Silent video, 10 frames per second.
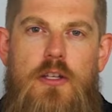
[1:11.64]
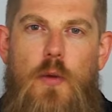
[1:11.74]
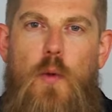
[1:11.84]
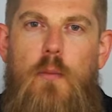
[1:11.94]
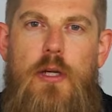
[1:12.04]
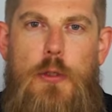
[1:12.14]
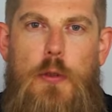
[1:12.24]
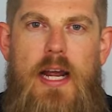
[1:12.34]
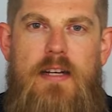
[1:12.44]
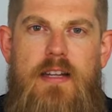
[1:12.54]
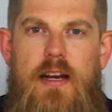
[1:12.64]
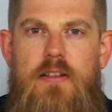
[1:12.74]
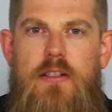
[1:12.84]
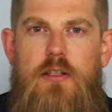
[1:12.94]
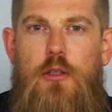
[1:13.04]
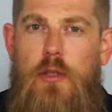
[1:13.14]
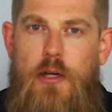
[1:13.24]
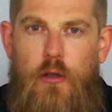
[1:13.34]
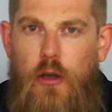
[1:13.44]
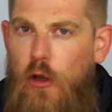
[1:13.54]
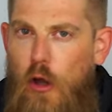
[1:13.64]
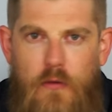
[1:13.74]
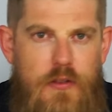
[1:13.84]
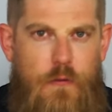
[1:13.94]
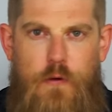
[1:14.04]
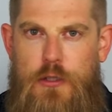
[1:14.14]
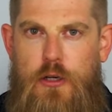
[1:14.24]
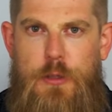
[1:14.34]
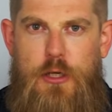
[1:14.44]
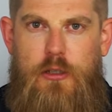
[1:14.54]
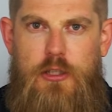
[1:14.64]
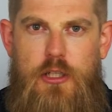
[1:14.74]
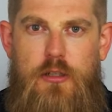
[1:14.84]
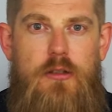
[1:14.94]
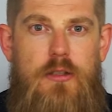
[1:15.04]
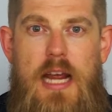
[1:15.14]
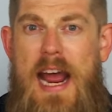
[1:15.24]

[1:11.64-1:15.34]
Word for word: So when we talk antennas, you'll hear a lot of different terminology used